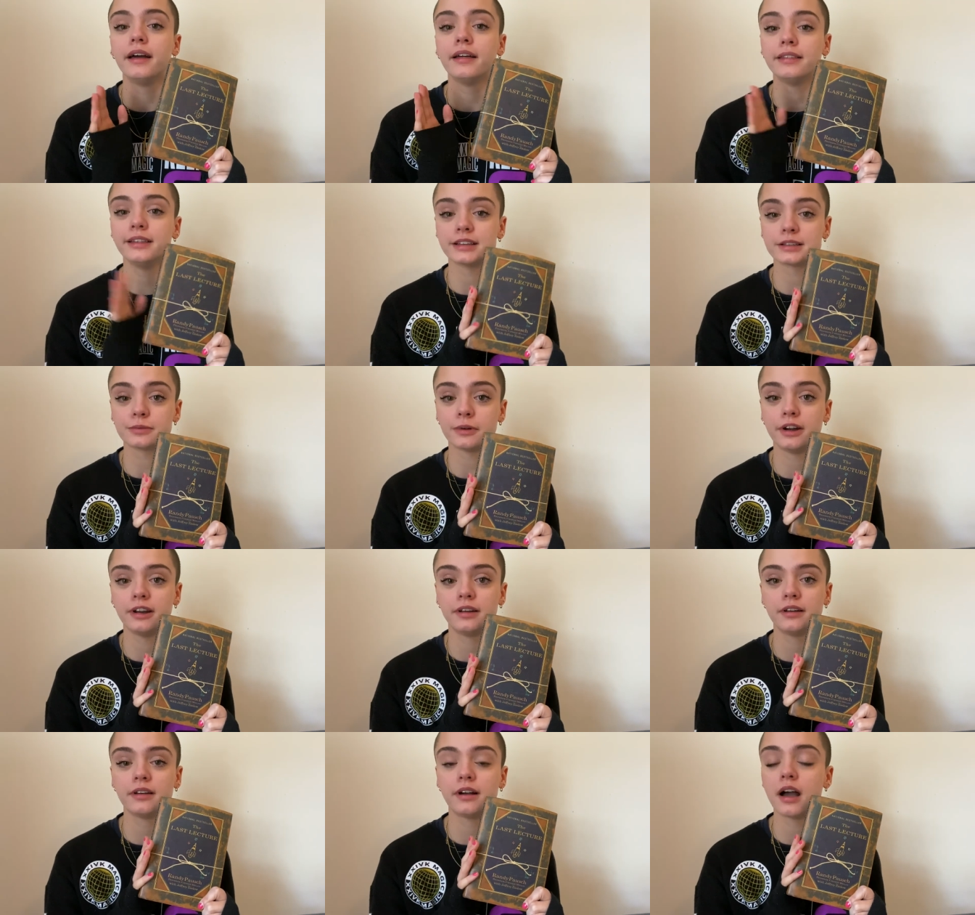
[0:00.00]
this
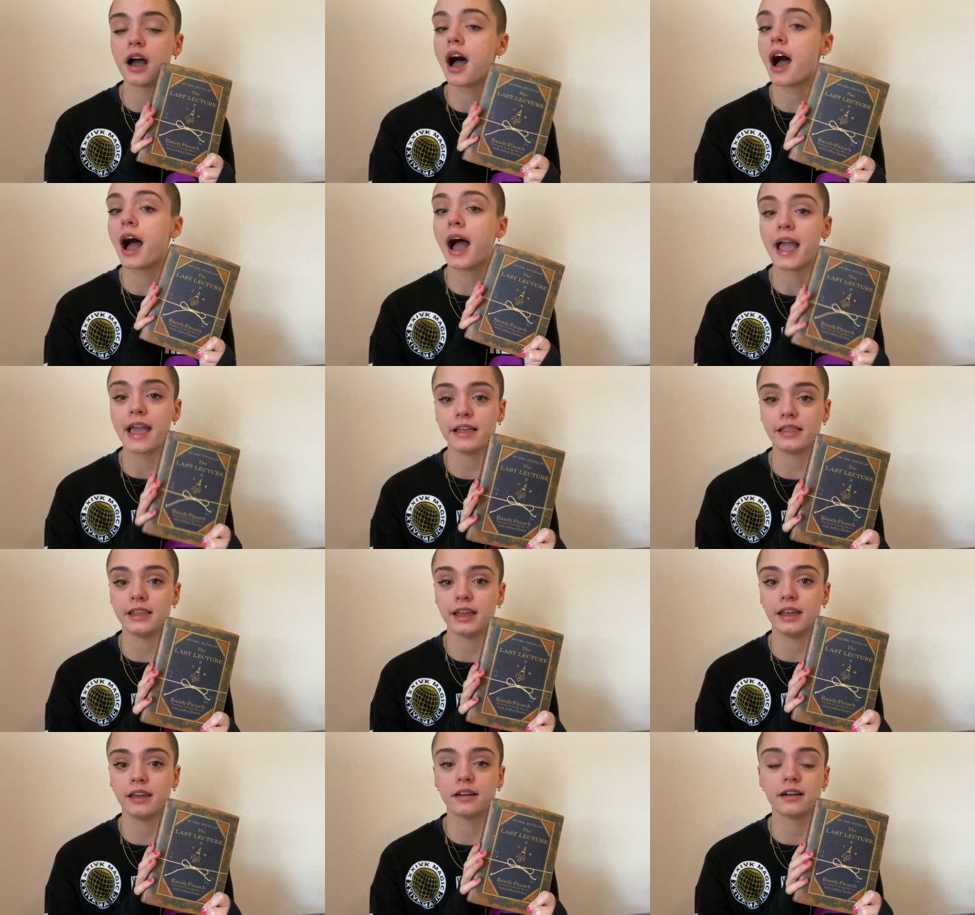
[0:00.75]
one
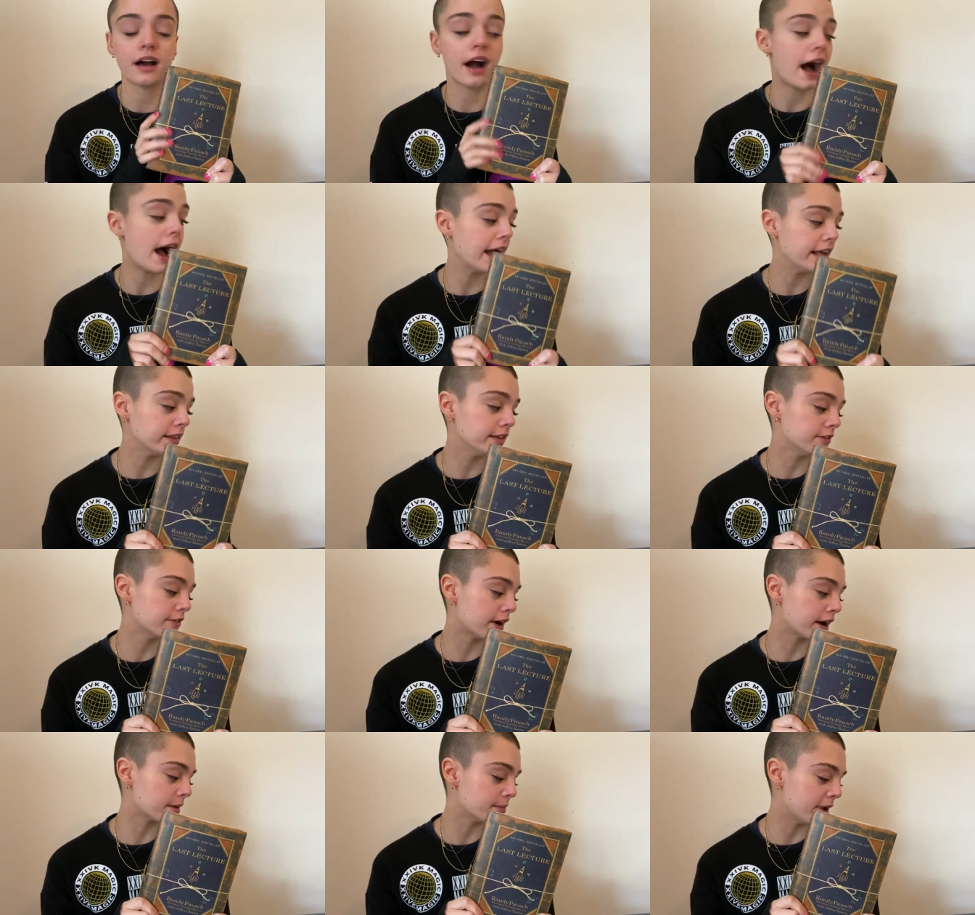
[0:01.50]
highly, highly
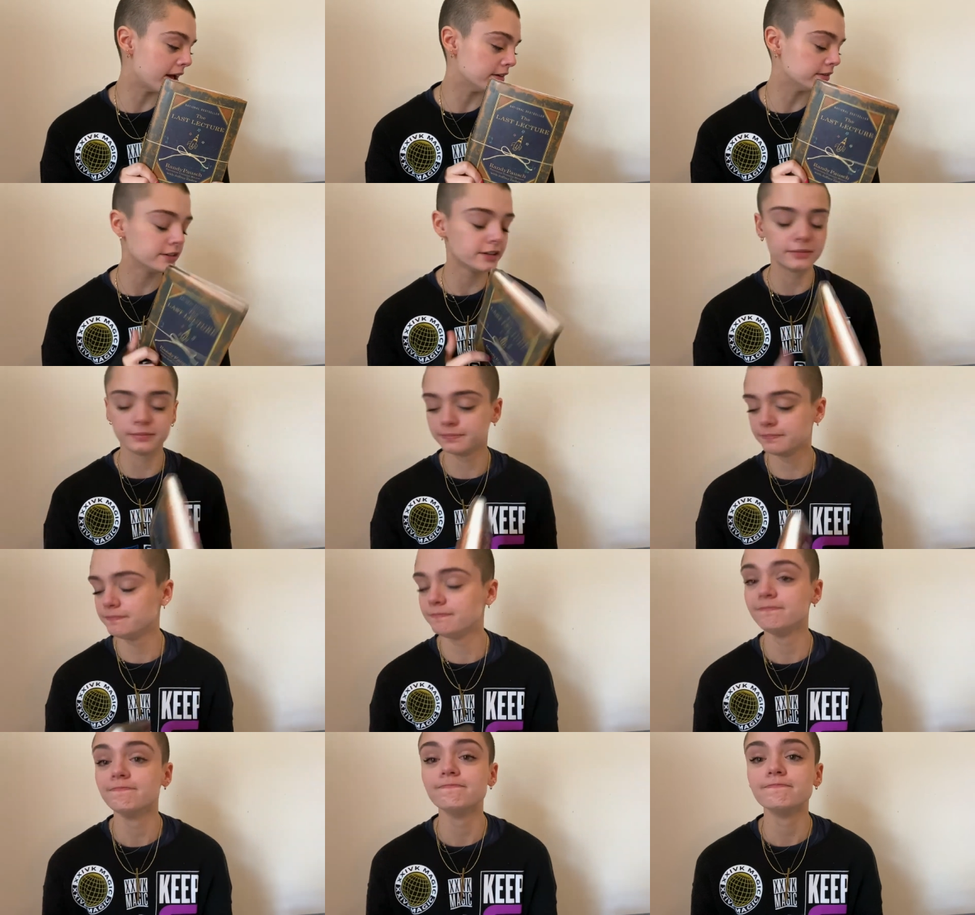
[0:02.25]
recommend.
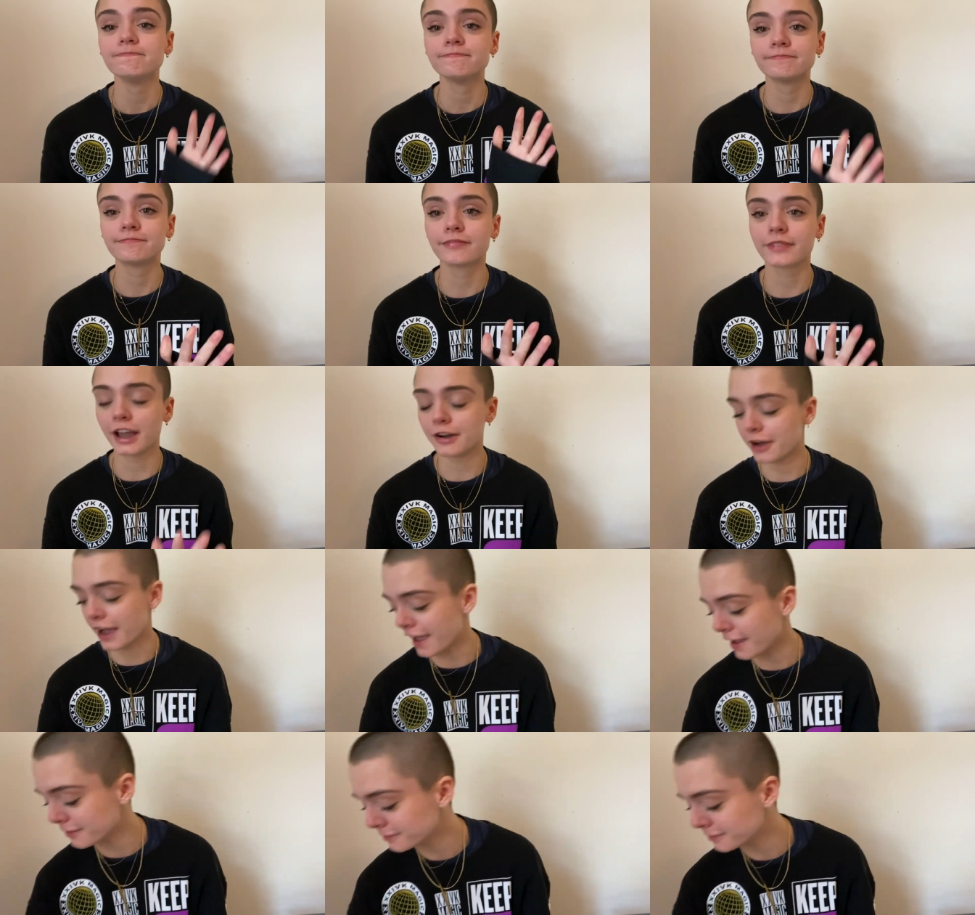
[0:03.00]
Okay,